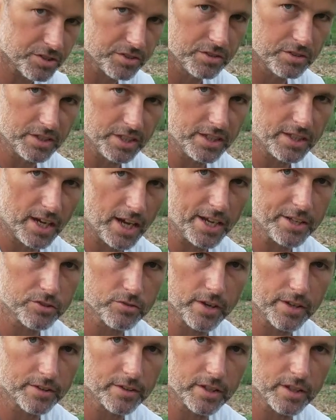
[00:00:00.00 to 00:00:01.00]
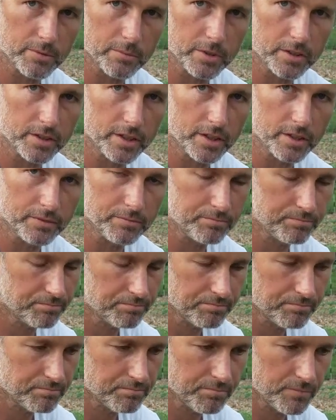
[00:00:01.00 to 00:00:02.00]
dehydrate them, and
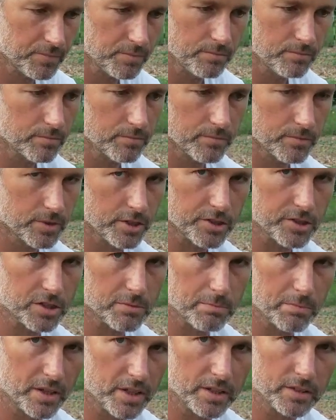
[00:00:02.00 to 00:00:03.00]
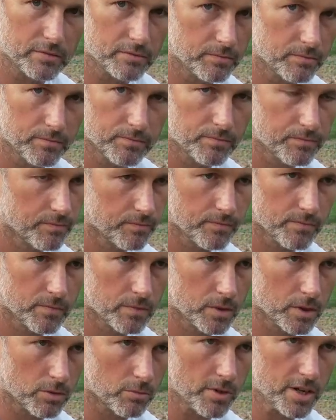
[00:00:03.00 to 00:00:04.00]
they'll spend
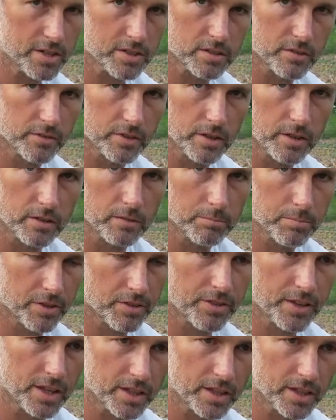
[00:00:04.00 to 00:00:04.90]
the rest of their pathetic